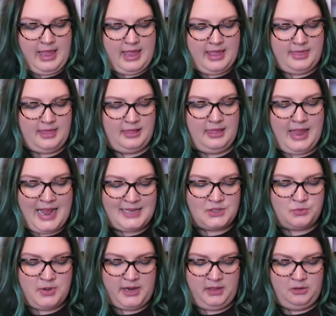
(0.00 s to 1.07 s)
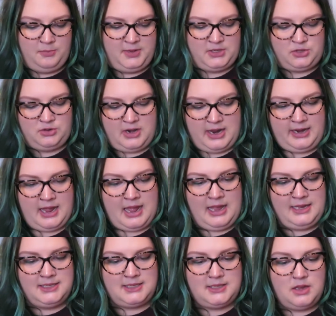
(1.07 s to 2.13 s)
And the last regular mystery I
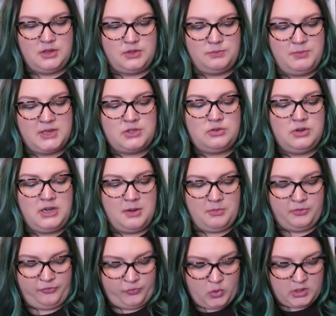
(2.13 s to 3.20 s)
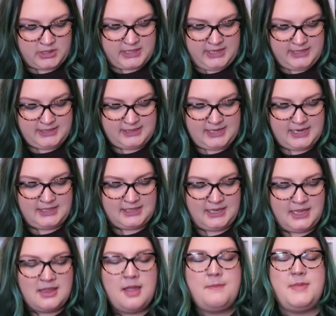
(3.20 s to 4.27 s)
got is mystery number 14, Stacy
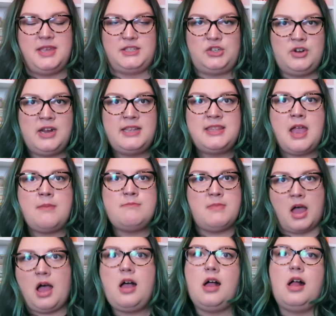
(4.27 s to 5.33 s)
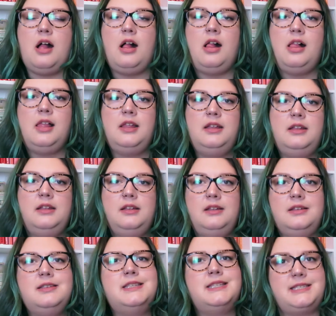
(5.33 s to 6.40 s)
and the Mystery at the Mall.
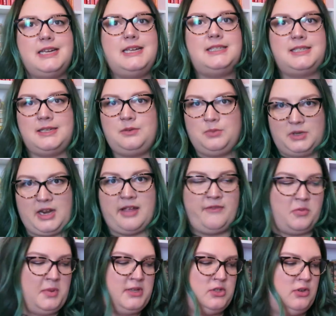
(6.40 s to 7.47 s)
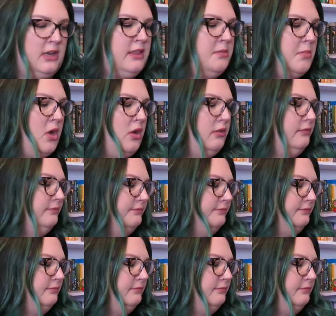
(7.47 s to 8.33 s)
Stacy would have a mystery at the mall.